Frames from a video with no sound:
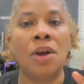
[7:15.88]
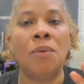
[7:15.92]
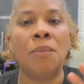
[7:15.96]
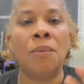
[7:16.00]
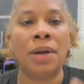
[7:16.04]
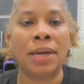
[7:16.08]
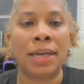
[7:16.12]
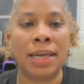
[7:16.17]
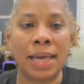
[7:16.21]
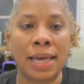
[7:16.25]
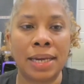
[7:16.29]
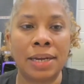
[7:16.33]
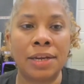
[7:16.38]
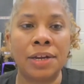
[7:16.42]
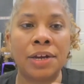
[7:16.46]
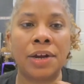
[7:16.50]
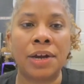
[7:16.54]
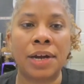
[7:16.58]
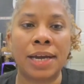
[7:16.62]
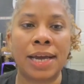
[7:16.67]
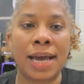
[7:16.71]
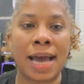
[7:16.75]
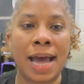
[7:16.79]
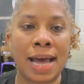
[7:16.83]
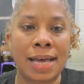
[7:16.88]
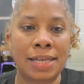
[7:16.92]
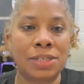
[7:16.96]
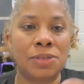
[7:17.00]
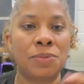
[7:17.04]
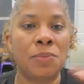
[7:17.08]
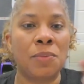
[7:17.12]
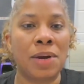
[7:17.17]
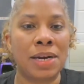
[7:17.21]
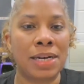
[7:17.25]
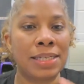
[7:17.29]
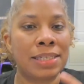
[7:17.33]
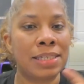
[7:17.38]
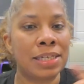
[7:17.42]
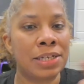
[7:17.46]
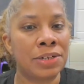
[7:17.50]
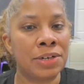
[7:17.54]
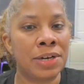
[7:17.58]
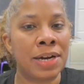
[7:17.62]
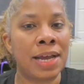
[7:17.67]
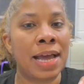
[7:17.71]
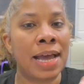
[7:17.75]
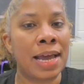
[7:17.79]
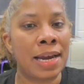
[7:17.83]
When Katie Couric asks, what is
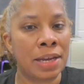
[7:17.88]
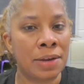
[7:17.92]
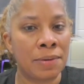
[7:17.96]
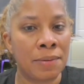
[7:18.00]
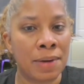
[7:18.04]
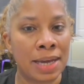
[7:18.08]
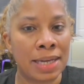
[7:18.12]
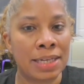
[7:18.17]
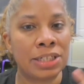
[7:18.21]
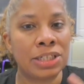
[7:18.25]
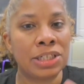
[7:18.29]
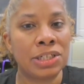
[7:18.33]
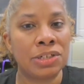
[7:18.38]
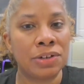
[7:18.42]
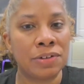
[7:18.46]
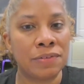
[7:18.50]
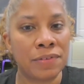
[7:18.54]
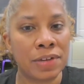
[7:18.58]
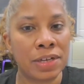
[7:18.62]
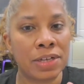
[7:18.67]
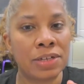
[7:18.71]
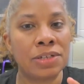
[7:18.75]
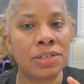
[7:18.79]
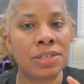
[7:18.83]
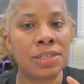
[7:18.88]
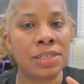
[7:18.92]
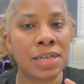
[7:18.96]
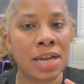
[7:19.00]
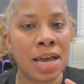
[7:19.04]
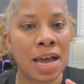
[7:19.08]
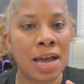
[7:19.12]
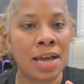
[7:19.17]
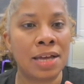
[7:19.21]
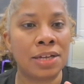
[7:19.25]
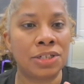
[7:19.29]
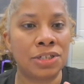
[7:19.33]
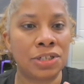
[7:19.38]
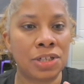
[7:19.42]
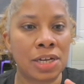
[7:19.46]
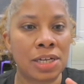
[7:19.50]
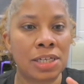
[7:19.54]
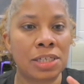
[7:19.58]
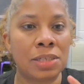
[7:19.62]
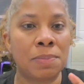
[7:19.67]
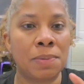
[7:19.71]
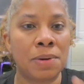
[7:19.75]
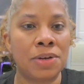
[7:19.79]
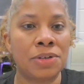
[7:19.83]
internet anyway? She reveals not
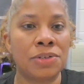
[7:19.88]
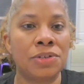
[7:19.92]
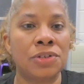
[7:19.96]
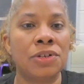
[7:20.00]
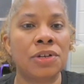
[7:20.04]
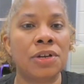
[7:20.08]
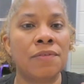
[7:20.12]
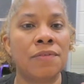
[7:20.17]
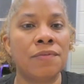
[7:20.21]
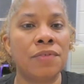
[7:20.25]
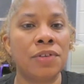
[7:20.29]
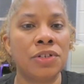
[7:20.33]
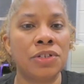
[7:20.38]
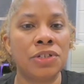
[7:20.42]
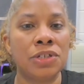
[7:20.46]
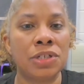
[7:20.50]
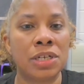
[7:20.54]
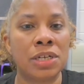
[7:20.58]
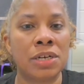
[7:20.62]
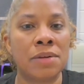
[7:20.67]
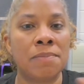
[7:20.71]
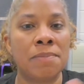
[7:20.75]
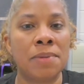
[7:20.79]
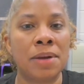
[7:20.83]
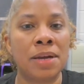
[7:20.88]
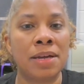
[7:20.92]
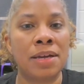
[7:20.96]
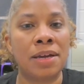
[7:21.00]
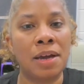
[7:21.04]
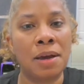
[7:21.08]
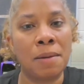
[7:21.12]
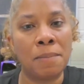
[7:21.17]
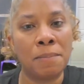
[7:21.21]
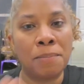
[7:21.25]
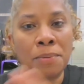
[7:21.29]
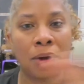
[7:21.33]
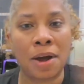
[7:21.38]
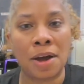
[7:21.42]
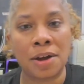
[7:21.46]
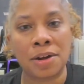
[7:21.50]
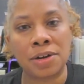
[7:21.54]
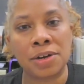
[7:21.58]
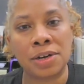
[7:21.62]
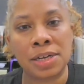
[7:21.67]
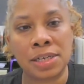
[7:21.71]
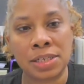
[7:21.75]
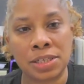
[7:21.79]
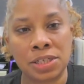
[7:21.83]
just personal confusion, but a
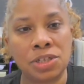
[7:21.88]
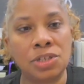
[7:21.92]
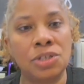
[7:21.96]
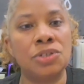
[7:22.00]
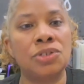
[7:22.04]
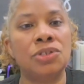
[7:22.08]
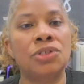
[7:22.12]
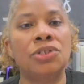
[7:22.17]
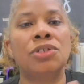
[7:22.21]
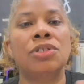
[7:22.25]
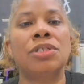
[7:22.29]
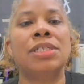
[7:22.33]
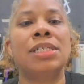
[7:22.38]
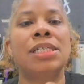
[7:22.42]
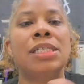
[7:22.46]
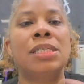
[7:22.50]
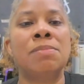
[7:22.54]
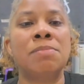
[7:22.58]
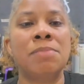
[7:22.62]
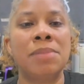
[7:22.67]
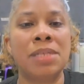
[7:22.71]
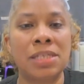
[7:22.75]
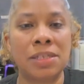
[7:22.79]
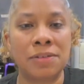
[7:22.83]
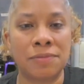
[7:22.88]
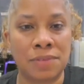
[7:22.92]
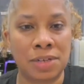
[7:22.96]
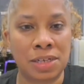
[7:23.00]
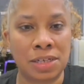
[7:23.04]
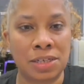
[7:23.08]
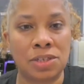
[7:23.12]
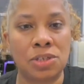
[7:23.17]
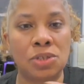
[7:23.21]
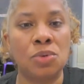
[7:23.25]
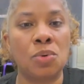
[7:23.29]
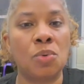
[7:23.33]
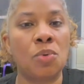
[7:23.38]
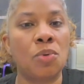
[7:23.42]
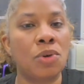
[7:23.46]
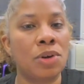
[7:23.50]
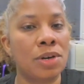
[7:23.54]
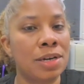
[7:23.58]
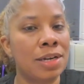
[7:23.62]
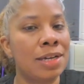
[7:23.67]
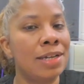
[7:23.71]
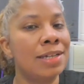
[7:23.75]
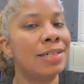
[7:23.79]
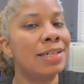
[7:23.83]
broader institutional dismissiveness
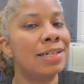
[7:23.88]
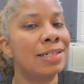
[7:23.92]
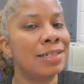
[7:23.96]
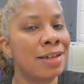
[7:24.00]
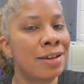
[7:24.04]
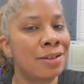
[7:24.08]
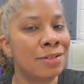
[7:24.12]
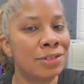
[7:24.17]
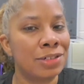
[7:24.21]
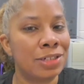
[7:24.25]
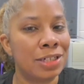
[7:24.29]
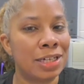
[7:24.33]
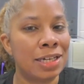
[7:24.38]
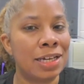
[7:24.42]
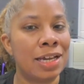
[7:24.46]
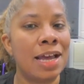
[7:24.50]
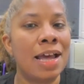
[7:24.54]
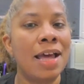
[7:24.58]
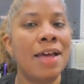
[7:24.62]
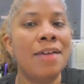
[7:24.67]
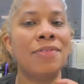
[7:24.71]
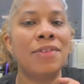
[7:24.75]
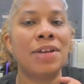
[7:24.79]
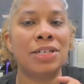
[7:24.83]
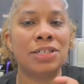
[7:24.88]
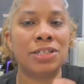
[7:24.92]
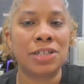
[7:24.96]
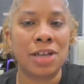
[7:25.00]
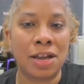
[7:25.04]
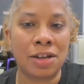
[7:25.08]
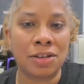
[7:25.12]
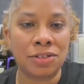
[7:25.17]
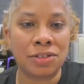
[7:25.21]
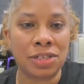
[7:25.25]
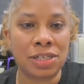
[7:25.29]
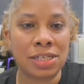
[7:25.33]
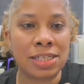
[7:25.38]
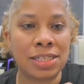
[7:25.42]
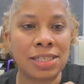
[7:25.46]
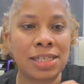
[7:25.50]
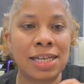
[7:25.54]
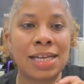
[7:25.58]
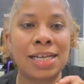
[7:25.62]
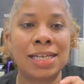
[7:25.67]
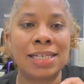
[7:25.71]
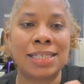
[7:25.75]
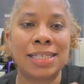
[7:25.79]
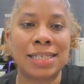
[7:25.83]
toward technology that challenges
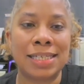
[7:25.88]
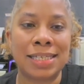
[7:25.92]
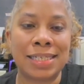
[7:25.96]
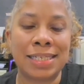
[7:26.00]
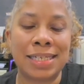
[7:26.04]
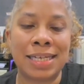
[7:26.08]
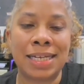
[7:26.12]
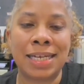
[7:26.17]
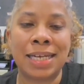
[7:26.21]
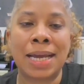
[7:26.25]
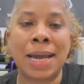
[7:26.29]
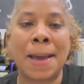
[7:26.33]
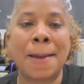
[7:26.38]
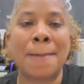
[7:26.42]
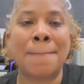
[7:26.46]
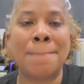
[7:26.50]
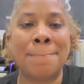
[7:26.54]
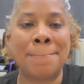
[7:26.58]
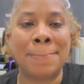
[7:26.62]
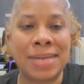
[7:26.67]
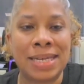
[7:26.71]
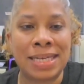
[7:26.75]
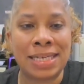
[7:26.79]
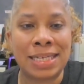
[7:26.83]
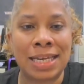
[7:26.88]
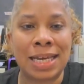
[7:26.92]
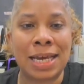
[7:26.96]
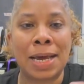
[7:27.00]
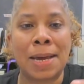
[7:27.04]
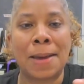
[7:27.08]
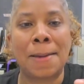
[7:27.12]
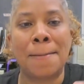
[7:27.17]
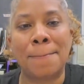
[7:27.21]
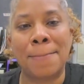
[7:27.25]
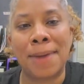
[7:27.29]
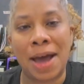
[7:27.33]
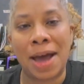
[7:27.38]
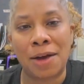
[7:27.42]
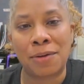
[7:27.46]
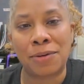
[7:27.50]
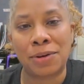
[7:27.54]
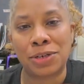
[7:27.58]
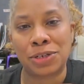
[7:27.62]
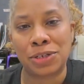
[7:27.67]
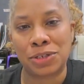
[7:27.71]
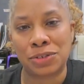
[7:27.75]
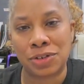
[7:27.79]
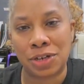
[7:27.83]
existing media
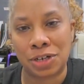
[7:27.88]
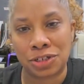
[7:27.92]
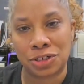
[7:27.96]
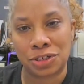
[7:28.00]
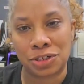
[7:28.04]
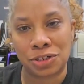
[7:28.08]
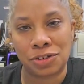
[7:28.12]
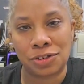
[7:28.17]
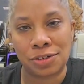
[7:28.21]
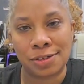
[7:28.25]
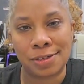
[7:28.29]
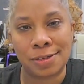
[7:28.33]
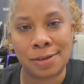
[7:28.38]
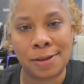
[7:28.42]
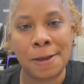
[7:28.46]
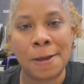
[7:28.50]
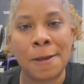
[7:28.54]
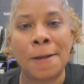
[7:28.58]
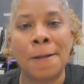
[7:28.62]
power structures.